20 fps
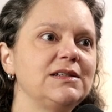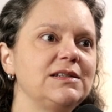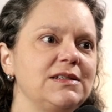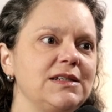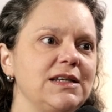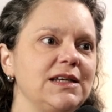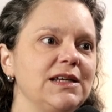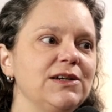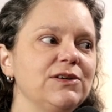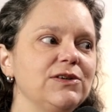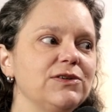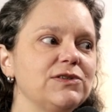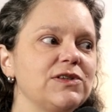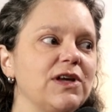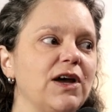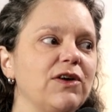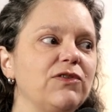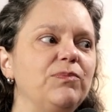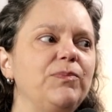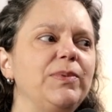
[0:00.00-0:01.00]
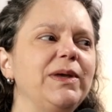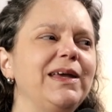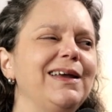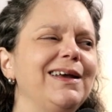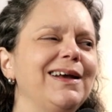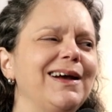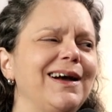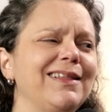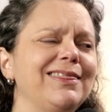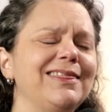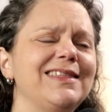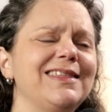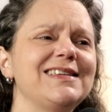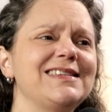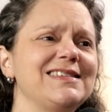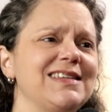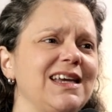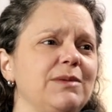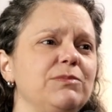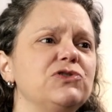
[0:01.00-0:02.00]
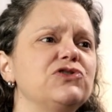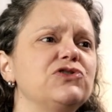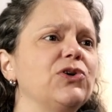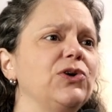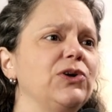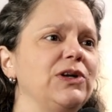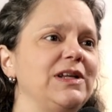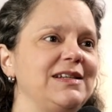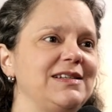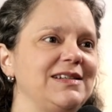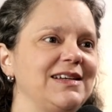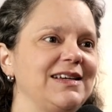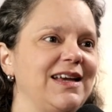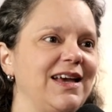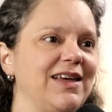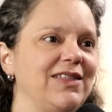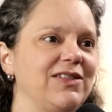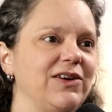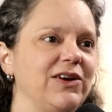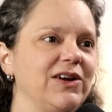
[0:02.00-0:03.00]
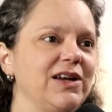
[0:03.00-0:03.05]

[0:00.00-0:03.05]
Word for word: tears of being on the same journey together.